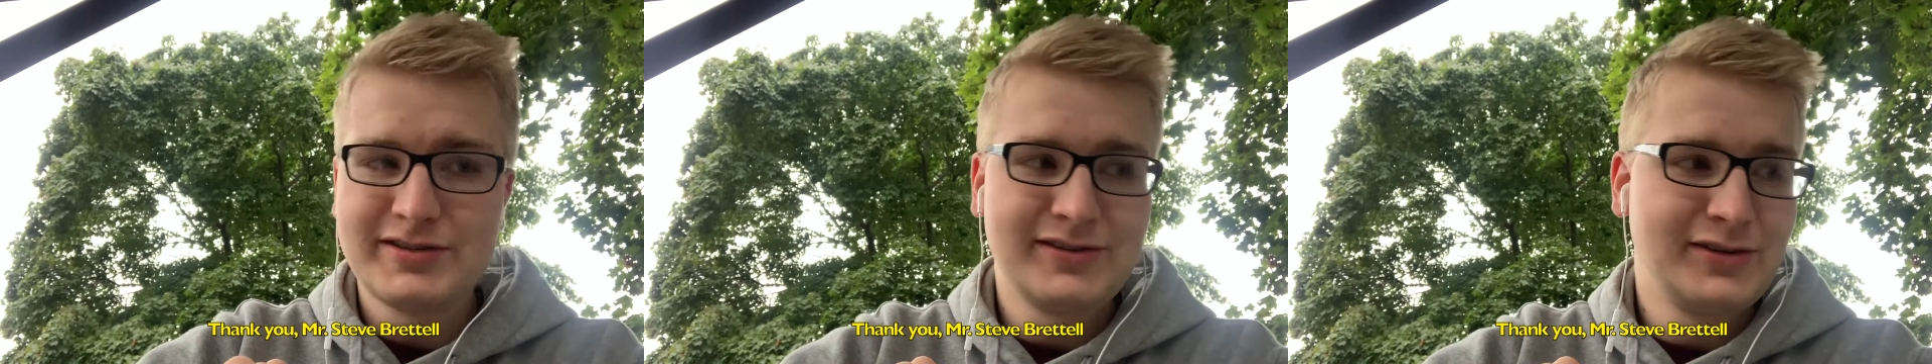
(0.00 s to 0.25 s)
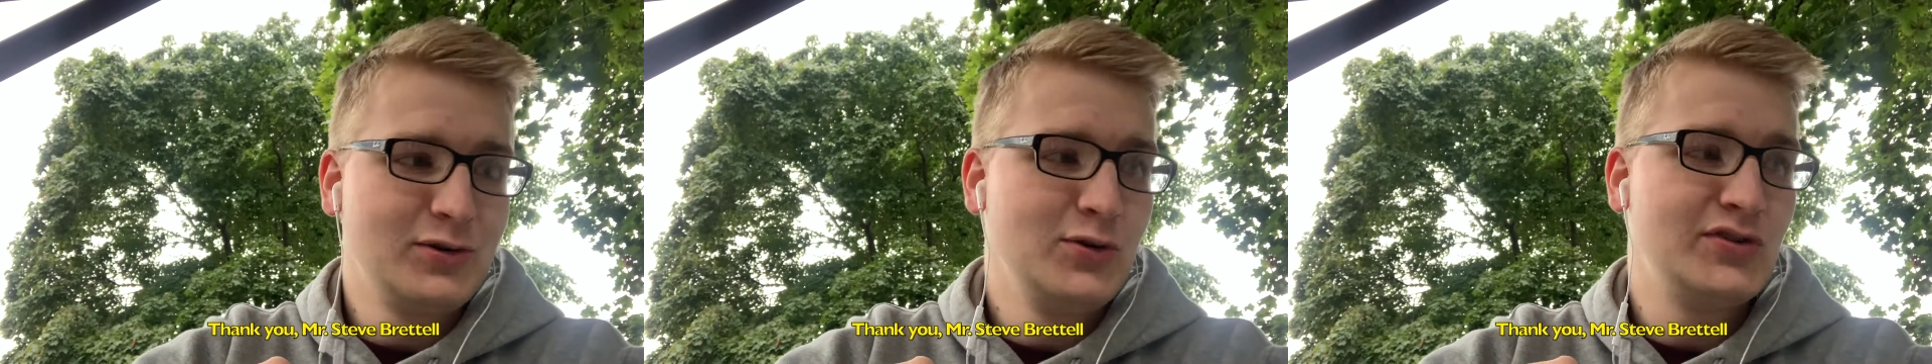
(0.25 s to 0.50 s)

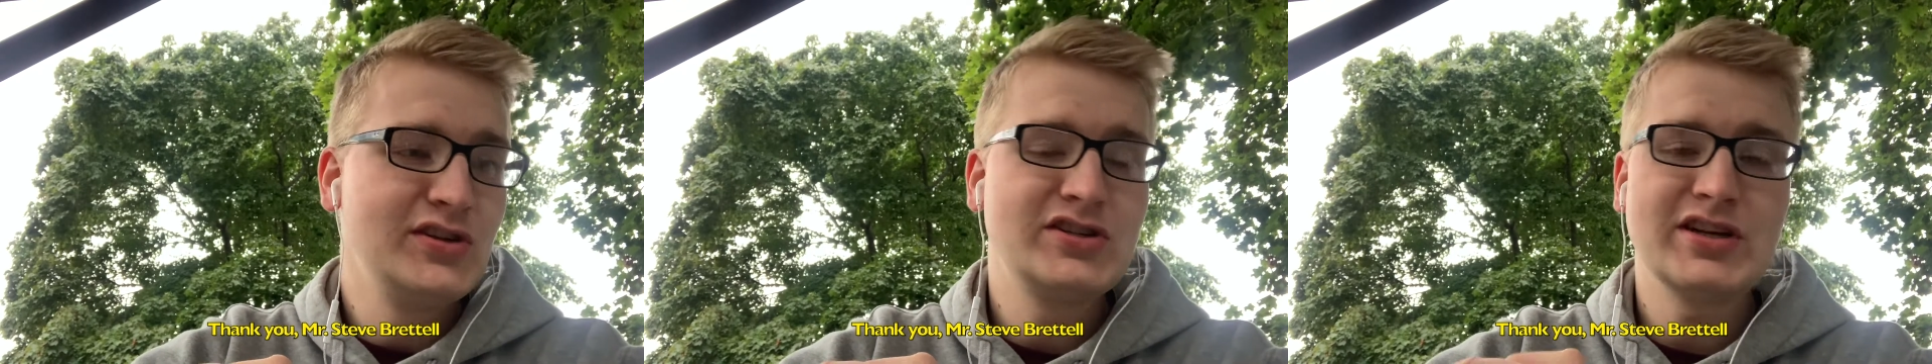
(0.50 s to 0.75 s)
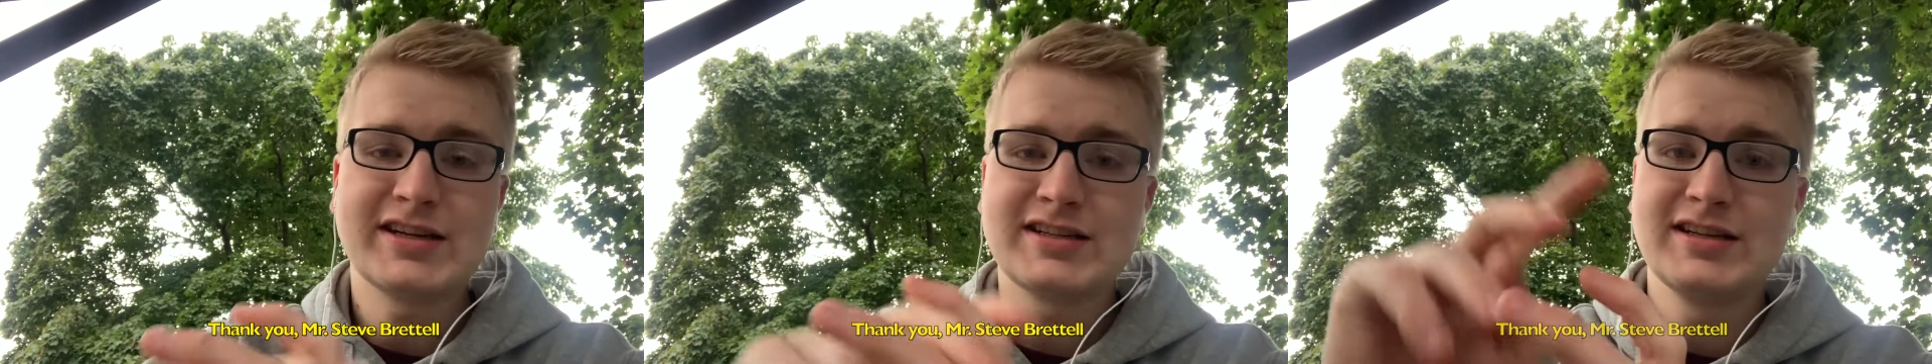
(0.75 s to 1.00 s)
who
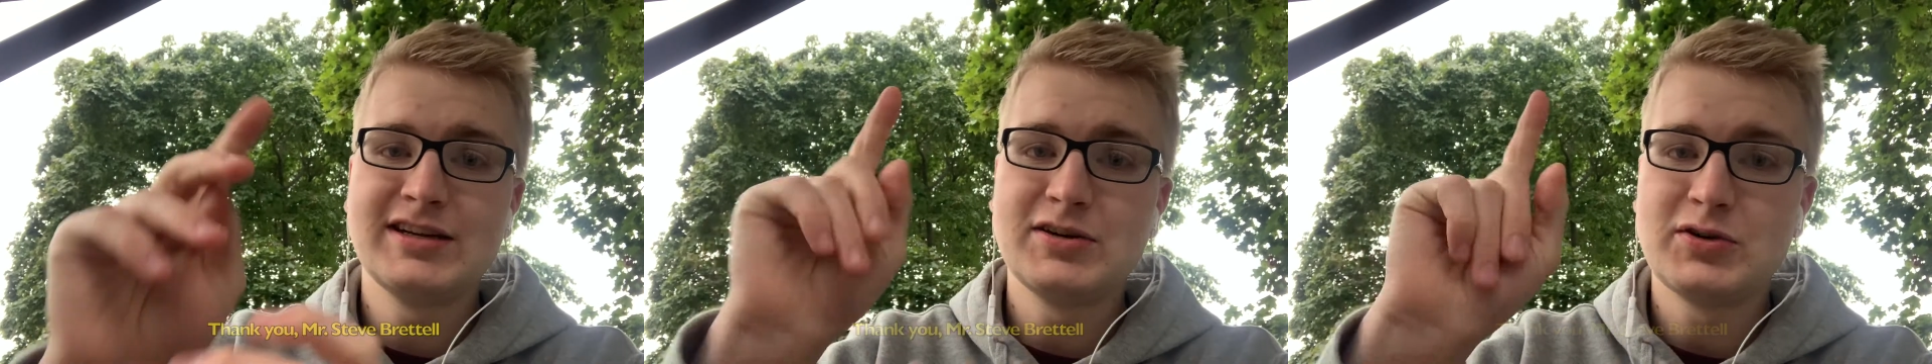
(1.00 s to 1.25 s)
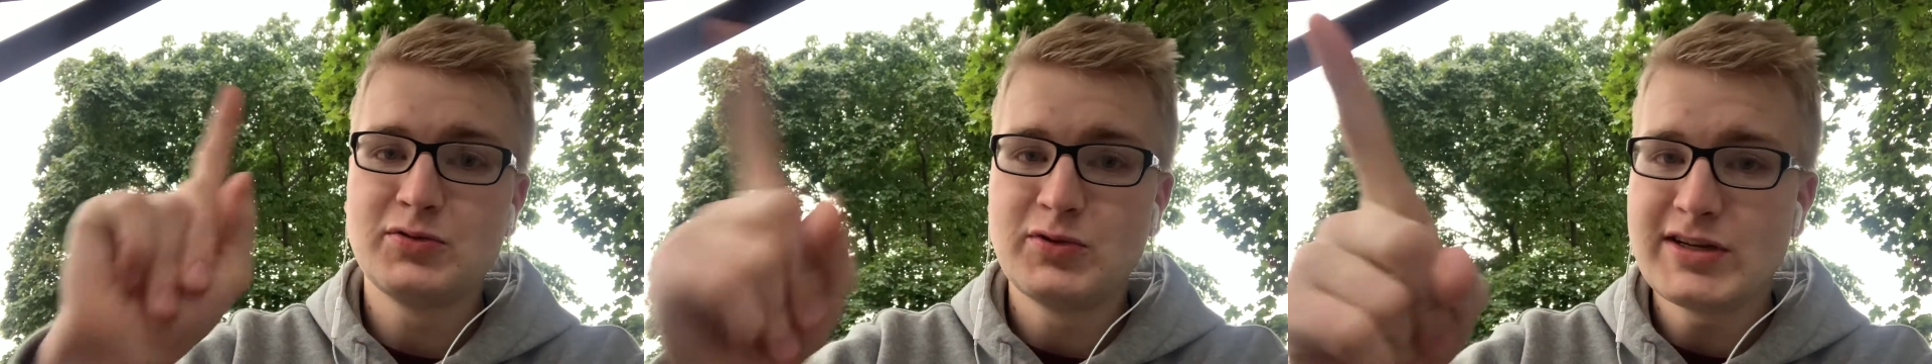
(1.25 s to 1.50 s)
suggested
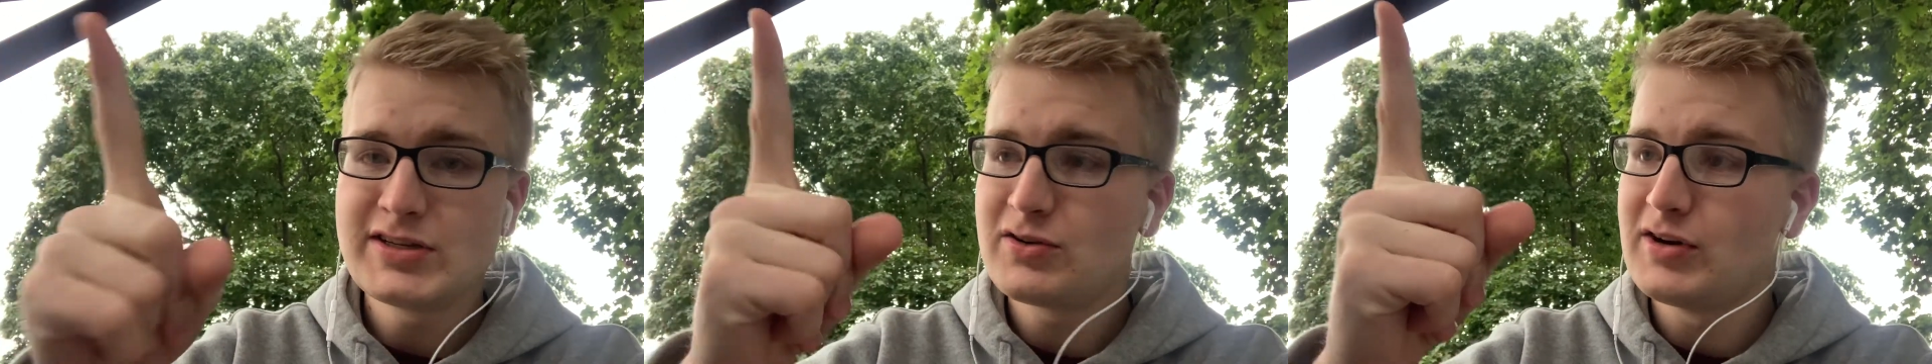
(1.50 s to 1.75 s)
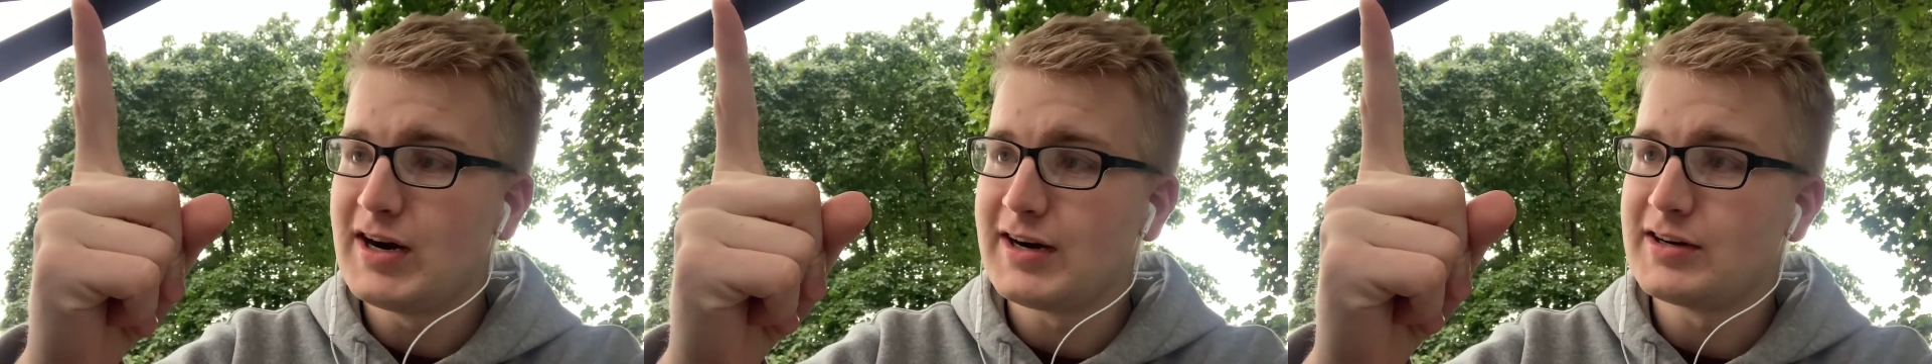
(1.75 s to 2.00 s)
Ritz
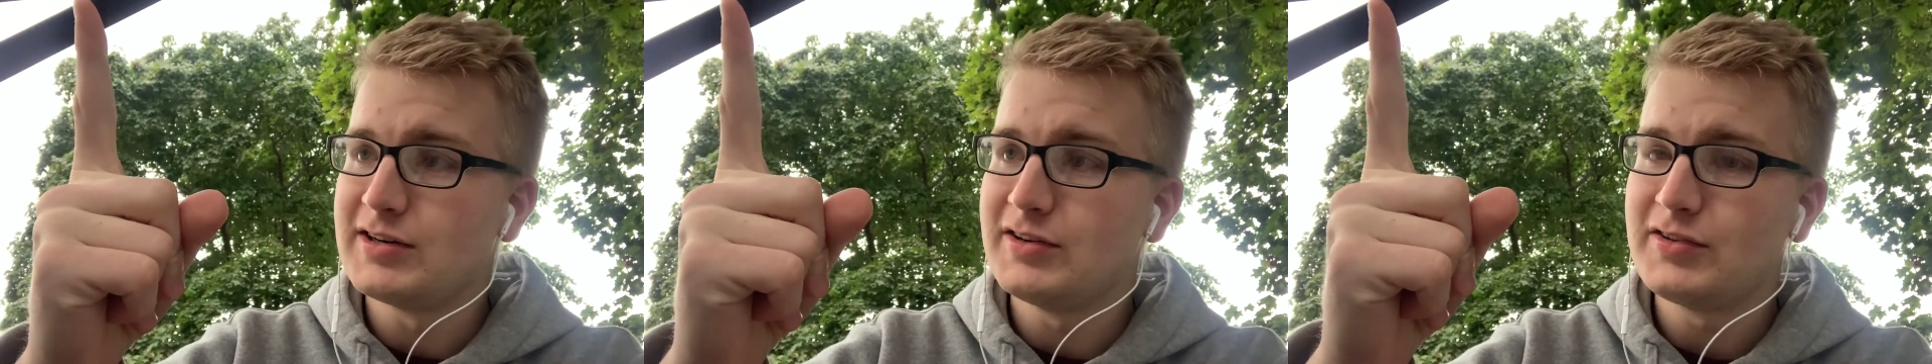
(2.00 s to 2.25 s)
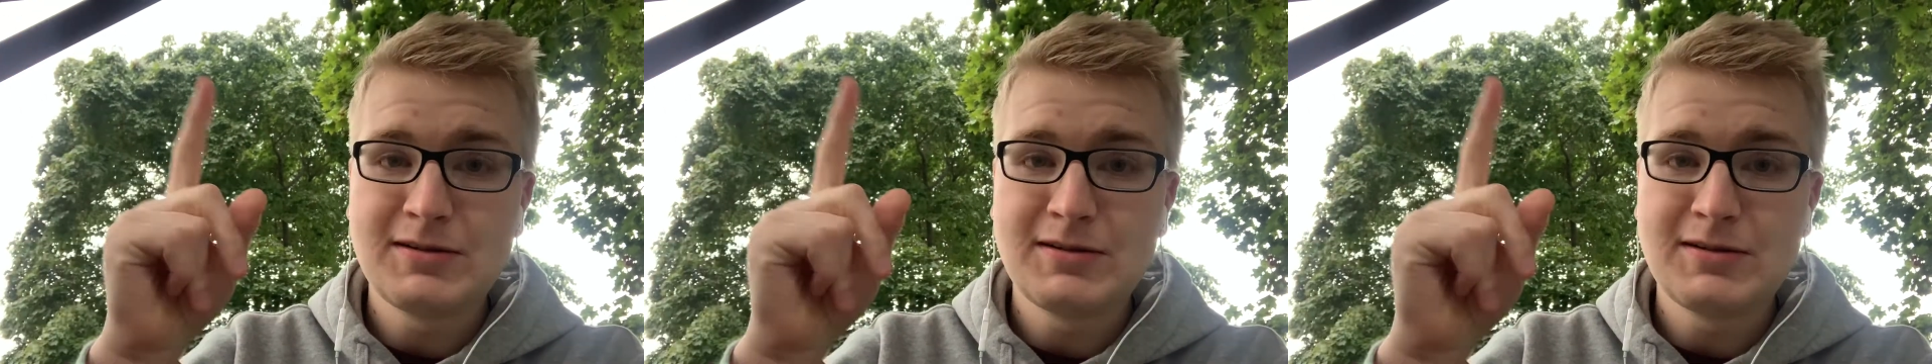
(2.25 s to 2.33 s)
crackers,